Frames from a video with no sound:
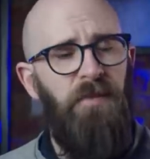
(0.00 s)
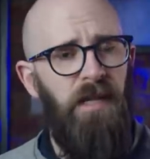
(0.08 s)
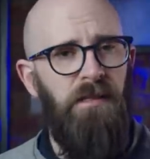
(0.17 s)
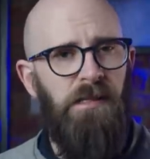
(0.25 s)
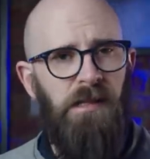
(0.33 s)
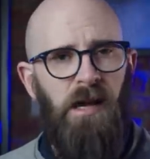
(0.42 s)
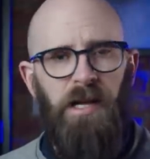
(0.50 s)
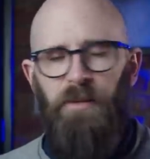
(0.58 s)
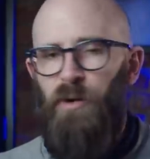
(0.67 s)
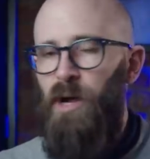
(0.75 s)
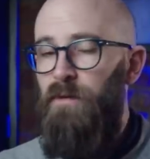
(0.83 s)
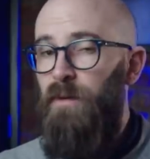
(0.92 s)
Inside
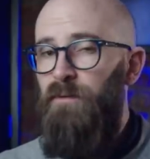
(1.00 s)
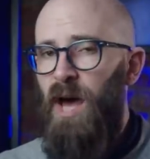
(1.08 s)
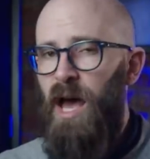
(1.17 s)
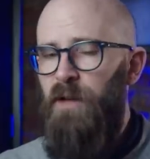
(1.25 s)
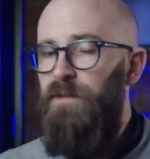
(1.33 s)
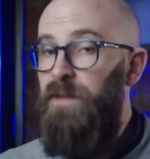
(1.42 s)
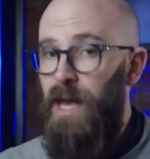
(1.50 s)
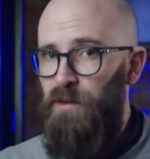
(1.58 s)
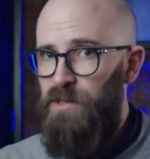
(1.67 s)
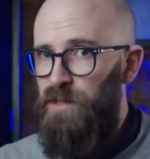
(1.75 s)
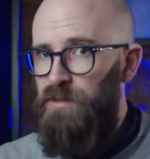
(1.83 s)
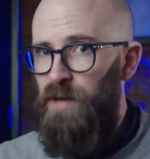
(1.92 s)
were over
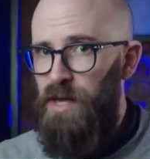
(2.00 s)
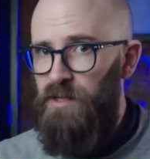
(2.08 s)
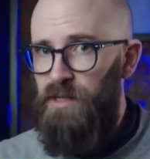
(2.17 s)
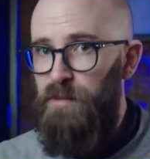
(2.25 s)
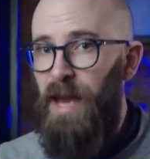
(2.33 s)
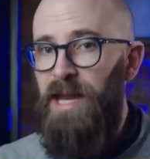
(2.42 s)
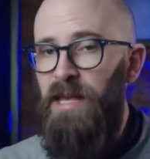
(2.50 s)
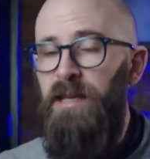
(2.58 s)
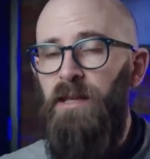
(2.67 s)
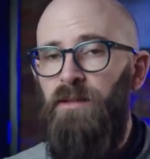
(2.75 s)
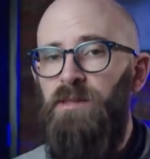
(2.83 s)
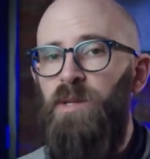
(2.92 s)
5,000 treasures, many
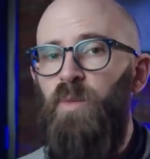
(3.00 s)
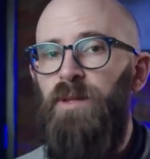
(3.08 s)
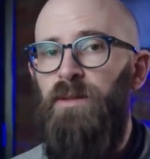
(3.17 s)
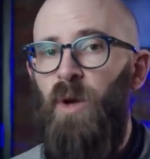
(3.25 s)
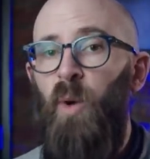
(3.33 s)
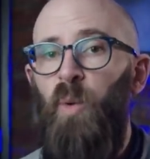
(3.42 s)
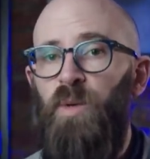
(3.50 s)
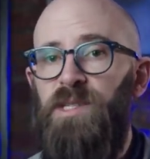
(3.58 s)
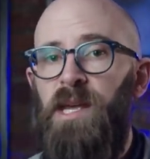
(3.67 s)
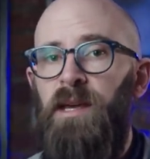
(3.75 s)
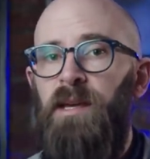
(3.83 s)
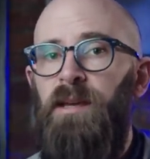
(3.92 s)
gilded with gold.